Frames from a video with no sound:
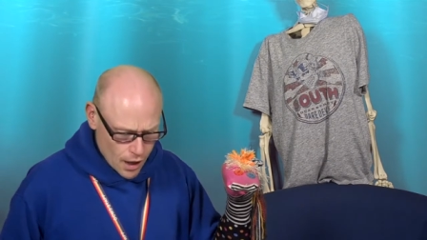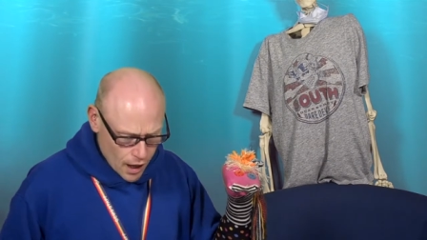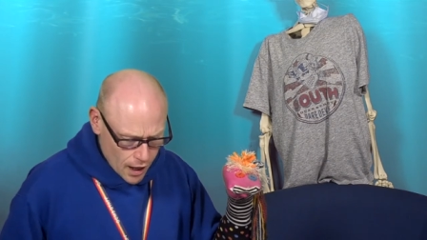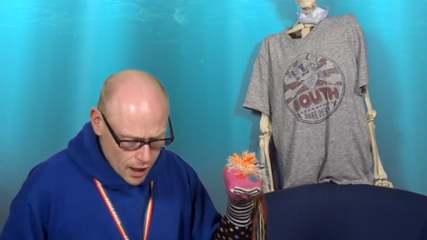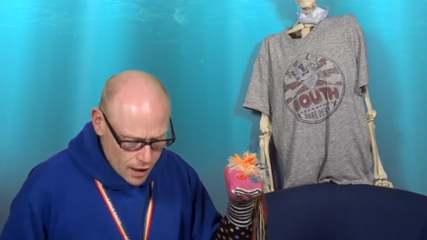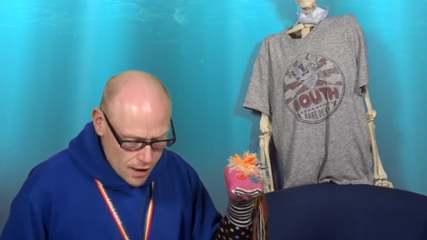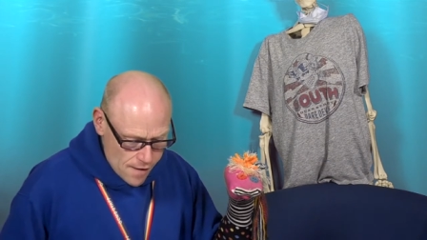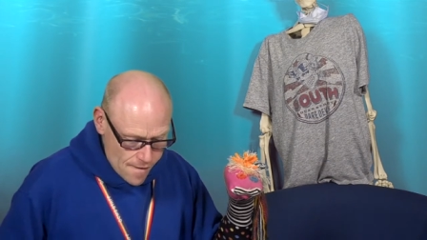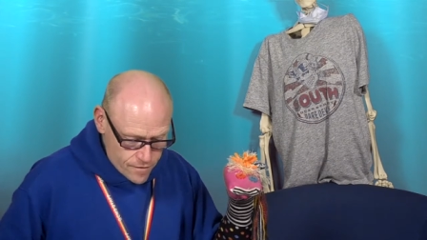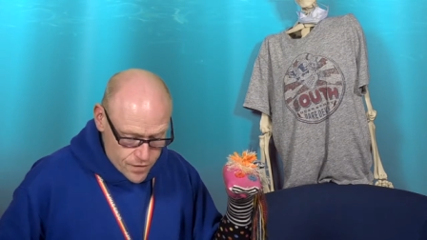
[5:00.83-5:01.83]
Uh,
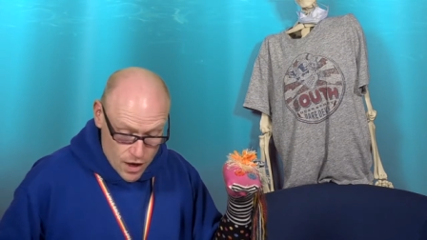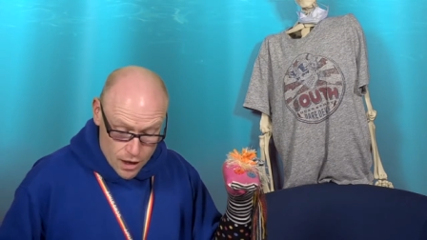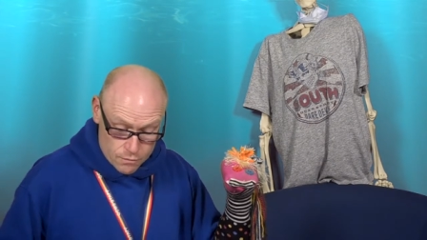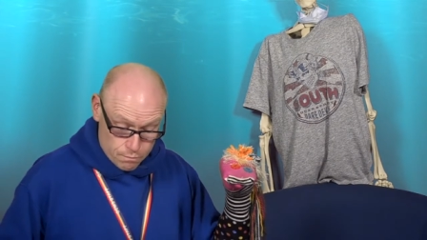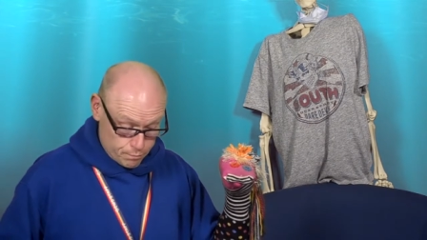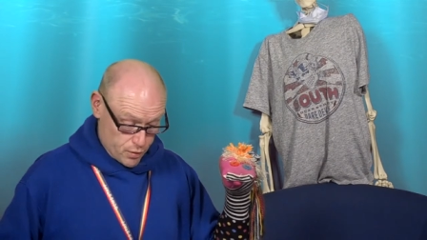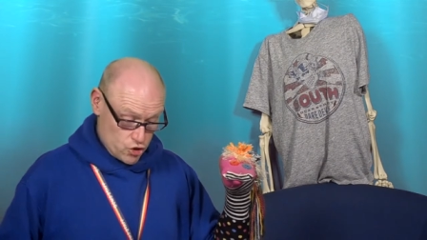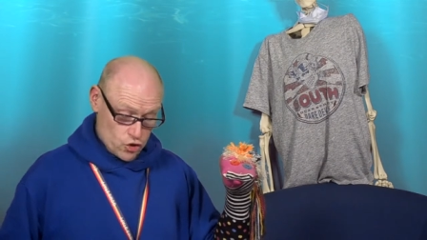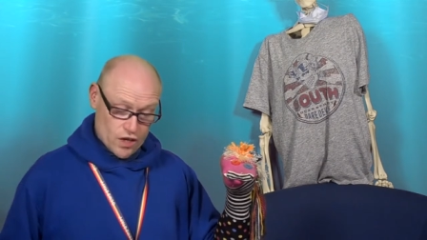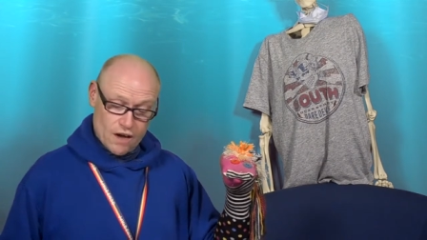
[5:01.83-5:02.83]
the,
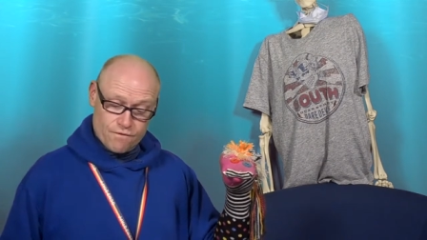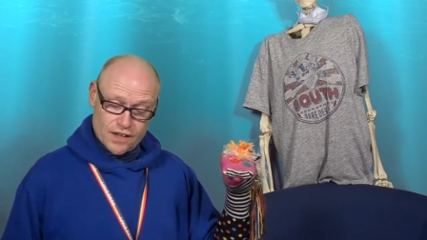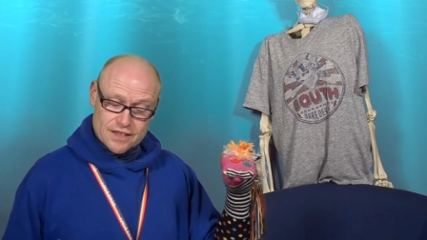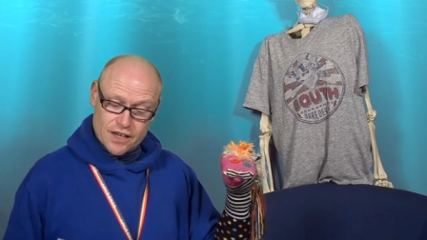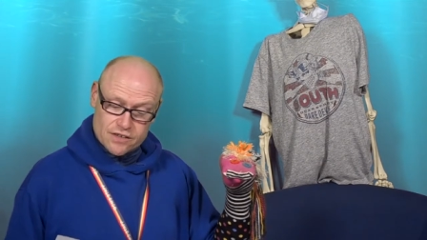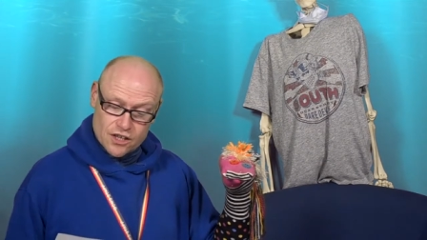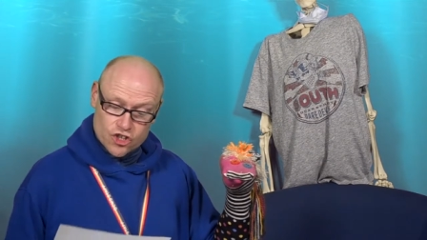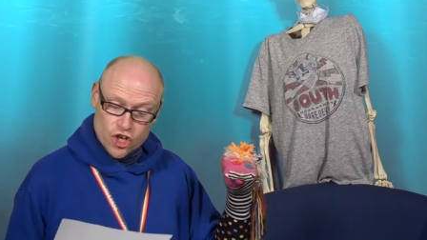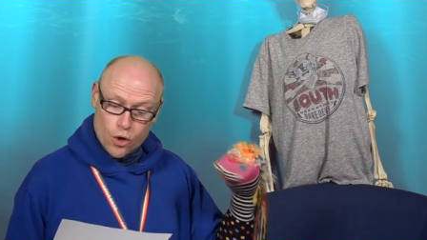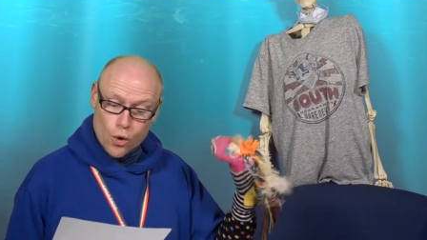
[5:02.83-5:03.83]
producing a fantastic
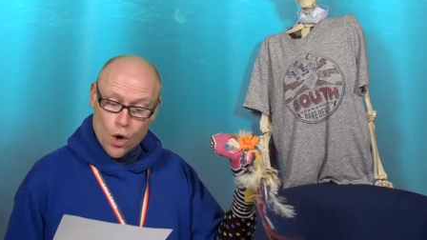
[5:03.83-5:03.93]
show.